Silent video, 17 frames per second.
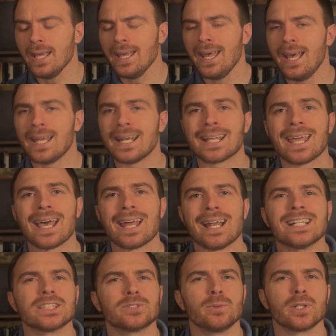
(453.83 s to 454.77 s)
And again,
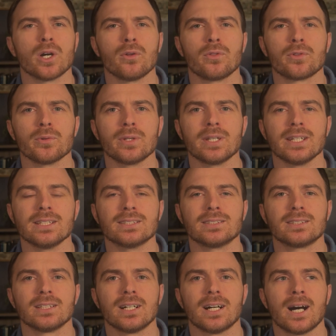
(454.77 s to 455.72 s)
as we go through these,